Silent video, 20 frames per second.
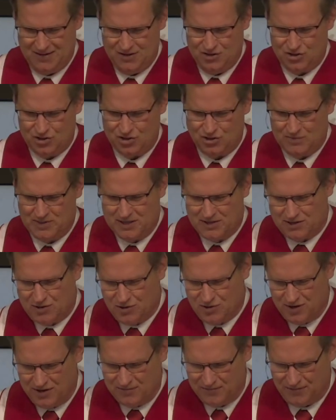Show me the
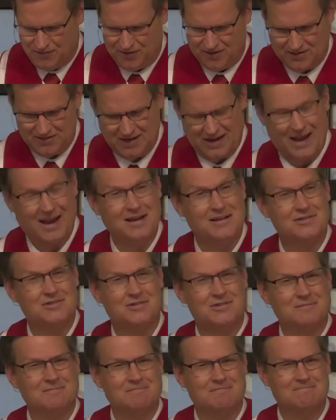coin for the
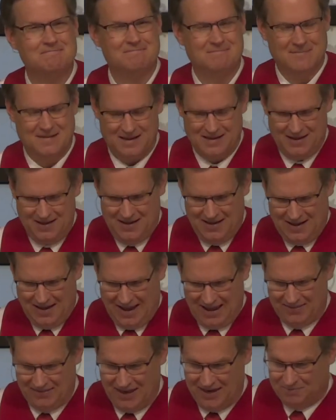tax."
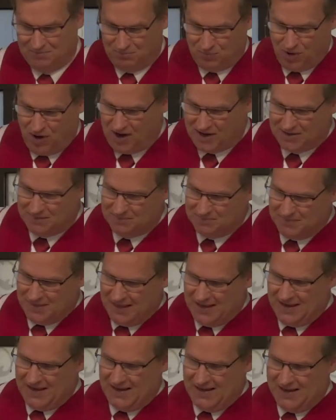And they brought him
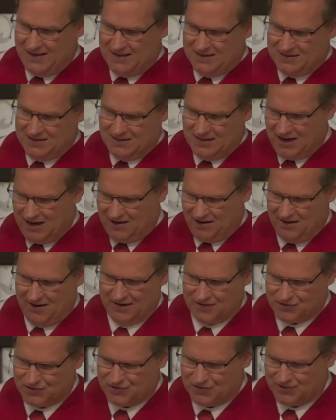a
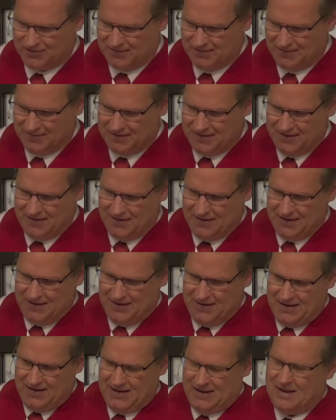denarius.
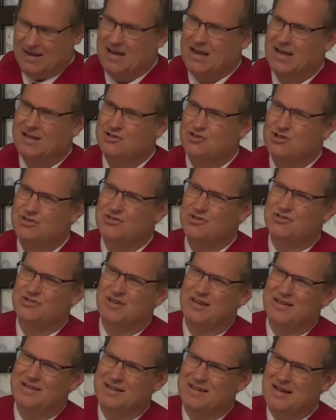And Jesus
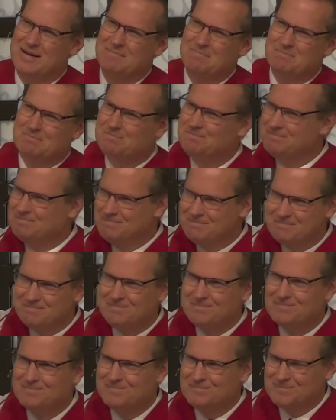said to them,
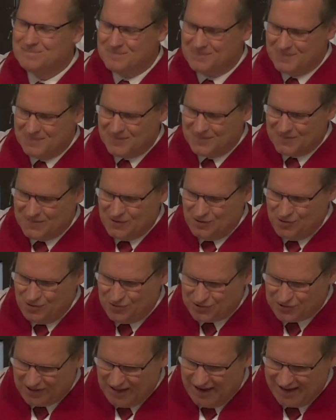
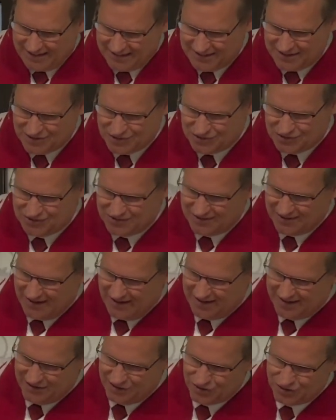"Whose likeness
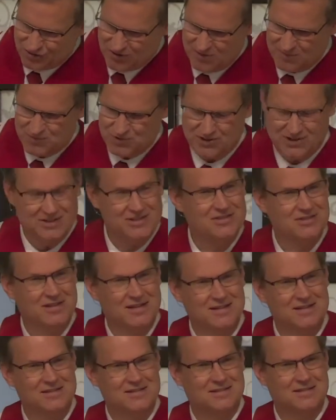and inscription is
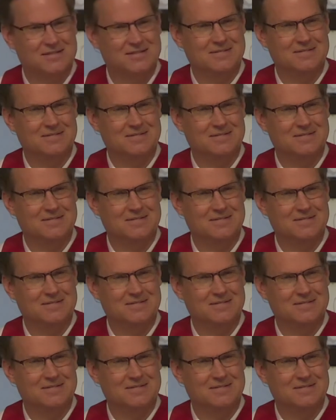this?"